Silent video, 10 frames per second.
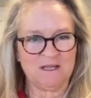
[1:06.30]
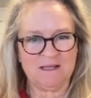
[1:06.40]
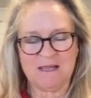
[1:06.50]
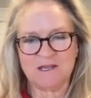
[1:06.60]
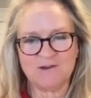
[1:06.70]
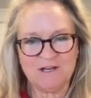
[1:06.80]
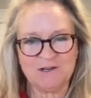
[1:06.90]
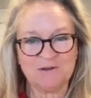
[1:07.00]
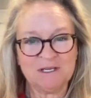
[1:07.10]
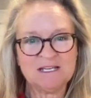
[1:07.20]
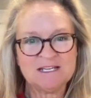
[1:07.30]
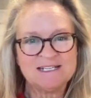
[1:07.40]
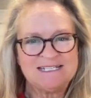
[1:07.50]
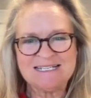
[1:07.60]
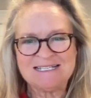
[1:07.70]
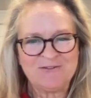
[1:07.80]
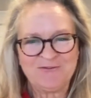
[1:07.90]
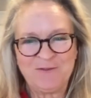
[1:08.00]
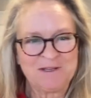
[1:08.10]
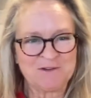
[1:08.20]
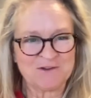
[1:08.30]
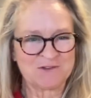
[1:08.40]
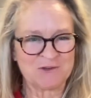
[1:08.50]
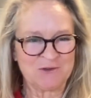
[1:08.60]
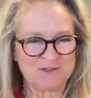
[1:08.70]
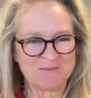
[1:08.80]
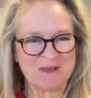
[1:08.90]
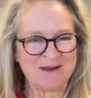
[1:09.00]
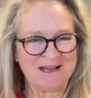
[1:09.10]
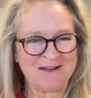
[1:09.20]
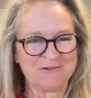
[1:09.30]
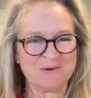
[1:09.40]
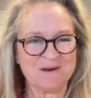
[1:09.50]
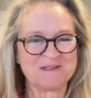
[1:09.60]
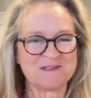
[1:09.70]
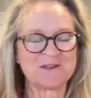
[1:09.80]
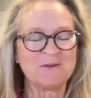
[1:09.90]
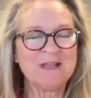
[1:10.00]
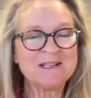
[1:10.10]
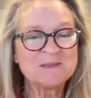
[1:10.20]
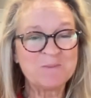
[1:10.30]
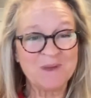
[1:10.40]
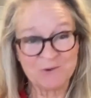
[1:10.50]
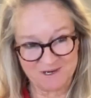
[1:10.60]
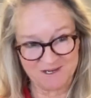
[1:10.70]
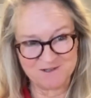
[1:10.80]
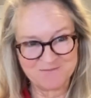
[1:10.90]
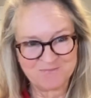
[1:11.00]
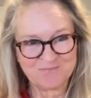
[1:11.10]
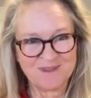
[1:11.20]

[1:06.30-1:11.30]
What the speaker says: feeling like you need to disinfect your soul somehow afterwards? So let's be real.